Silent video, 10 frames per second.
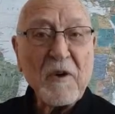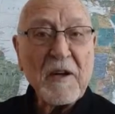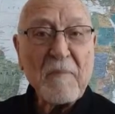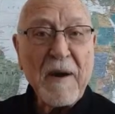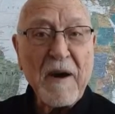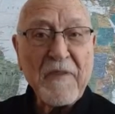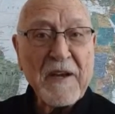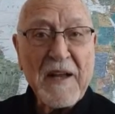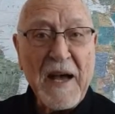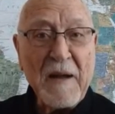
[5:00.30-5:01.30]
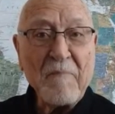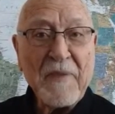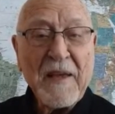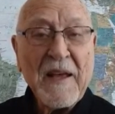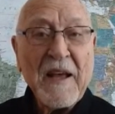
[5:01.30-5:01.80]
world empire at the time
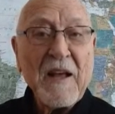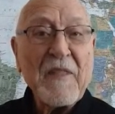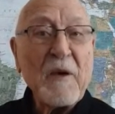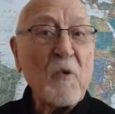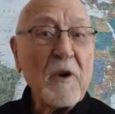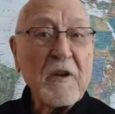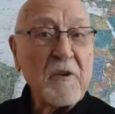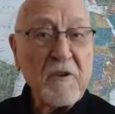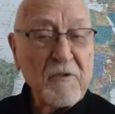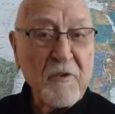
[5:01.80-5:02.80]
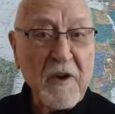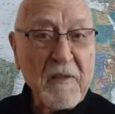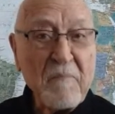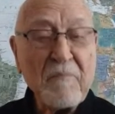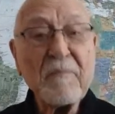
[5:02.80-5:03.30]
that wanted to destroy
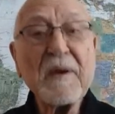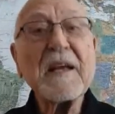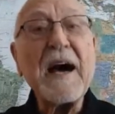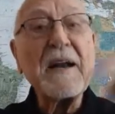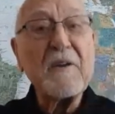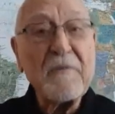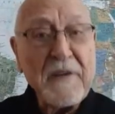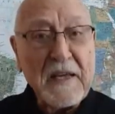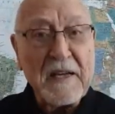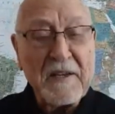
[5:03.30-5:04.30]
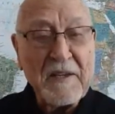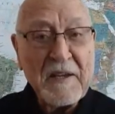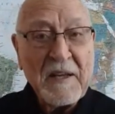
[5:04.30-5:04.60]
them, but God intervened.